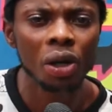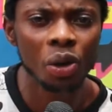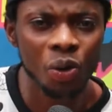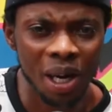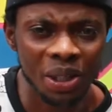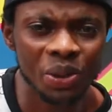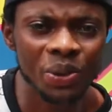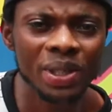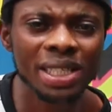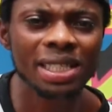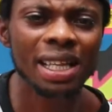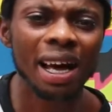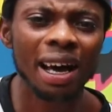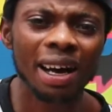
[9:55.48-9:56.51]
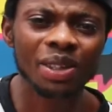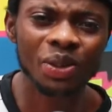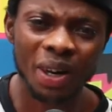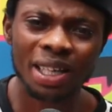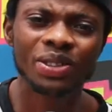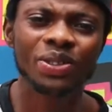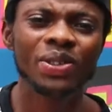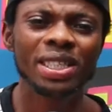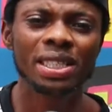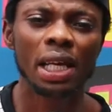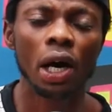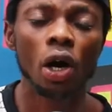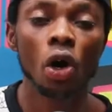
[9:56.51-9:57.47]
Go and do it now. Go and do
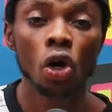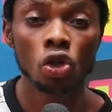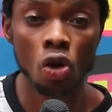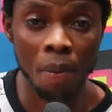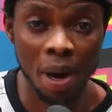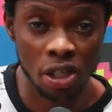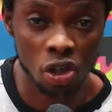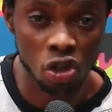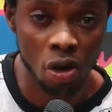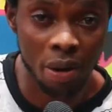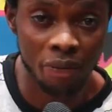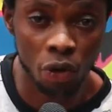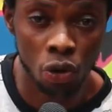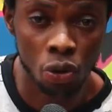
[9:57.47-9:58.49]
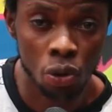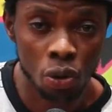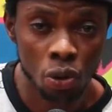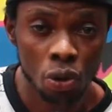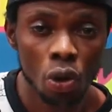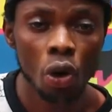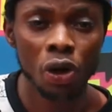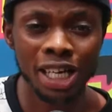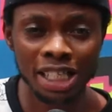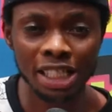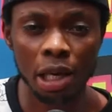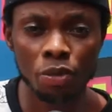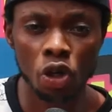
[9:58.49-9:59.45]
it now. You want me to subscribe for you? Or
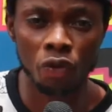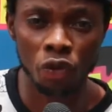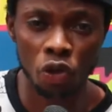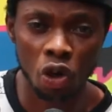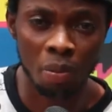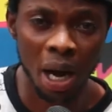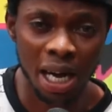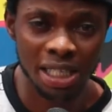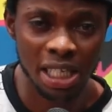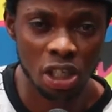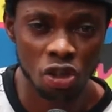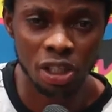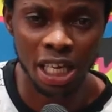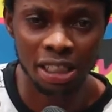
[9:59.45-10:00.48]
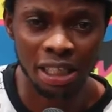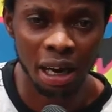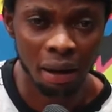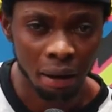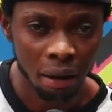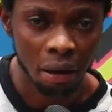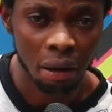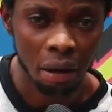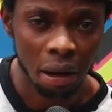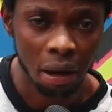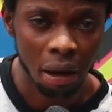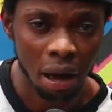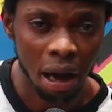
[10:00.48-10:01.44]
you send me your phone number. I'll send you data.
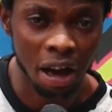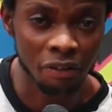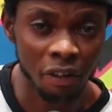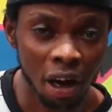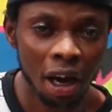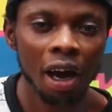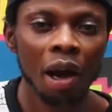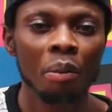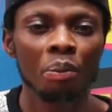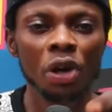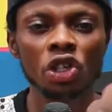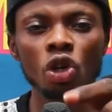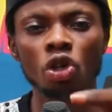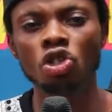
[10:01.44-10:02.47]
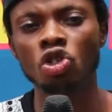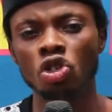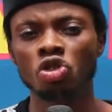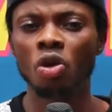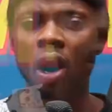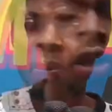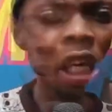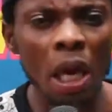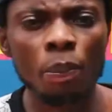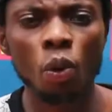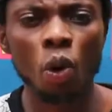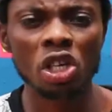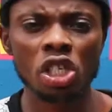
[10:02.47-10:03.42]
Alpha. Make sure you subscribe.
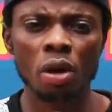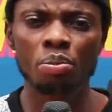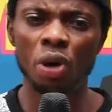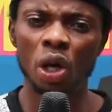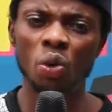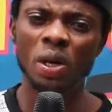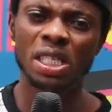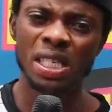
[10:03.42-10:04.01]
Keep watching Broadway